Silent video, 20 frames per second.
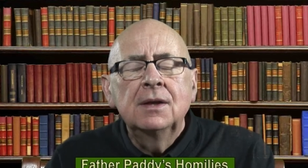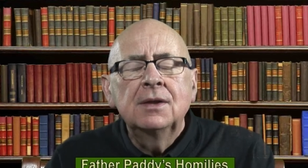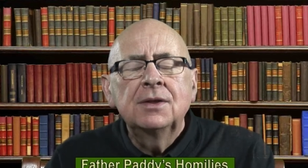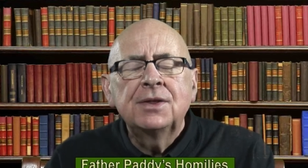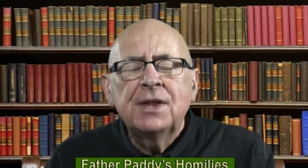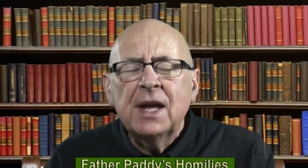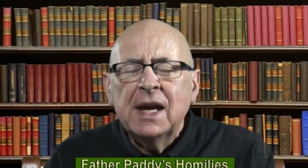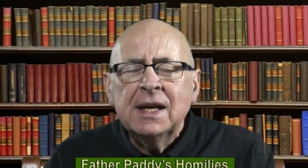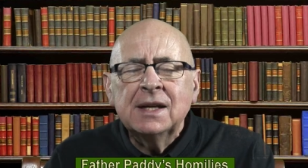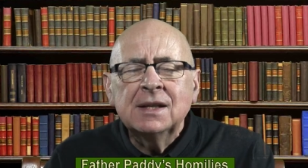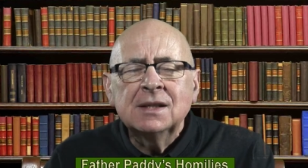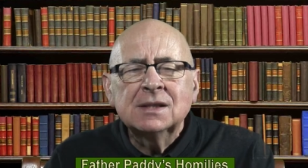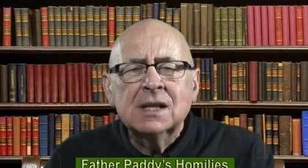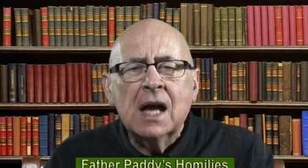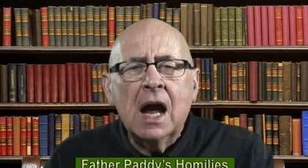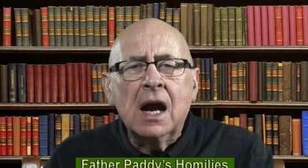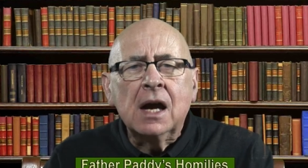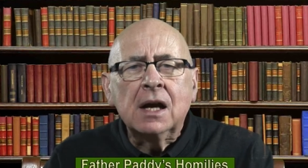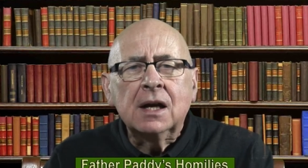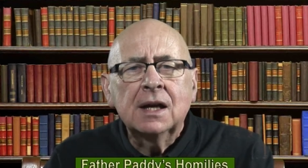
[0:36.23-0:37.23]
"Things
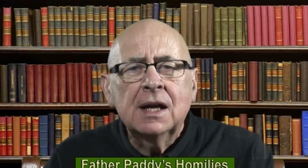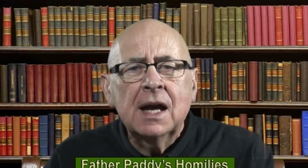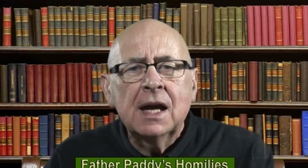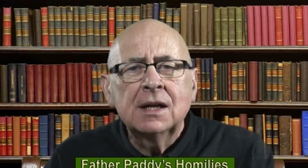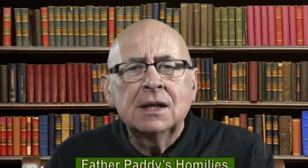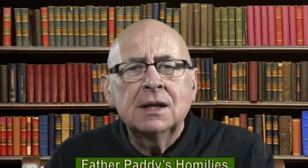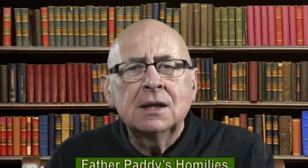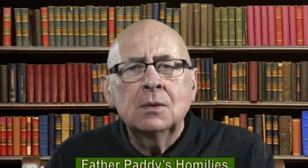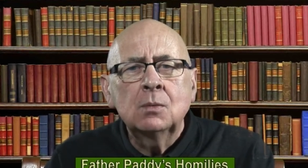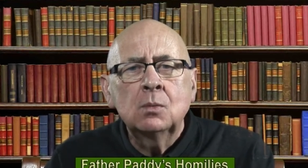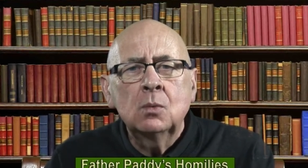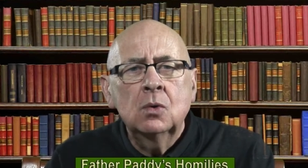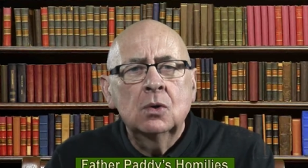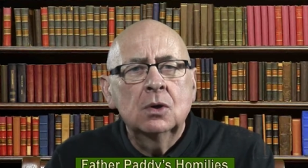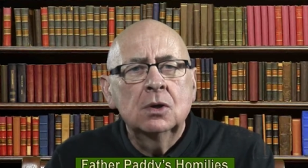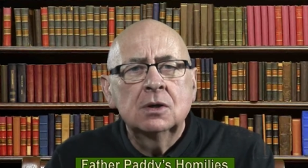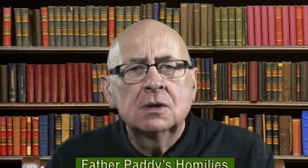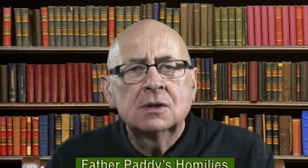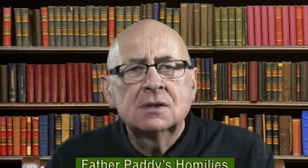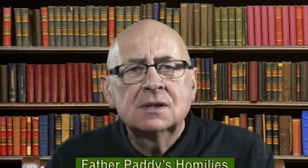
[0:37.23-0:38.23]
are getting
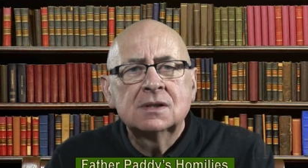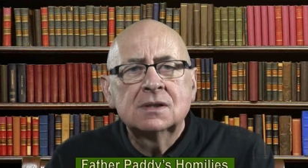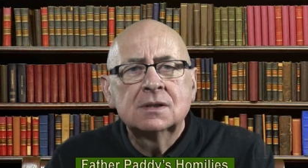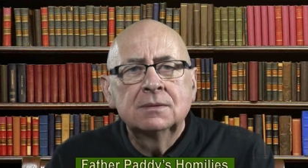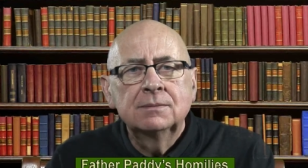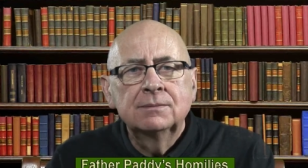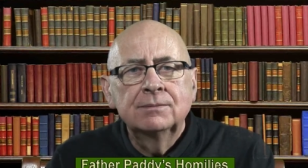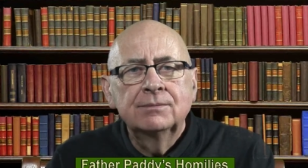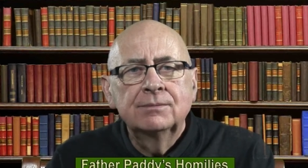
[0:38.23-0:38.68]
worse."